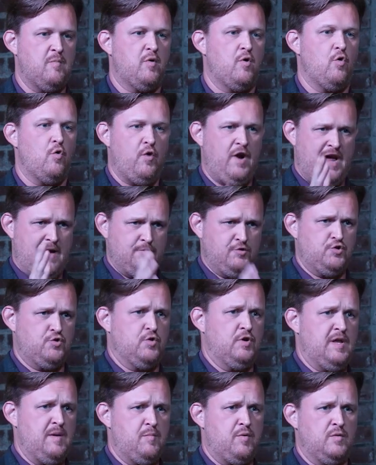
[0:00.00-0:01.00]
program
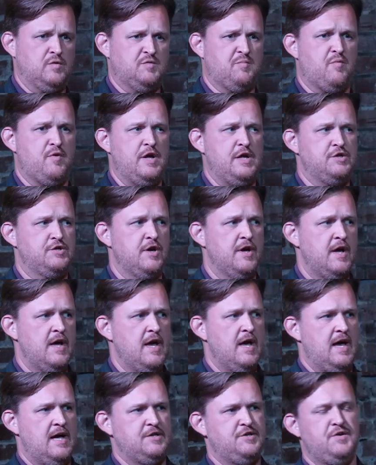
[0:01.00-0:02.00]
shortly post-breach.
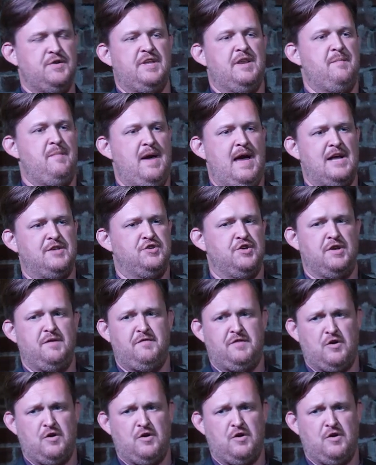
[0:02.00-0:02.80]
As you can imagine,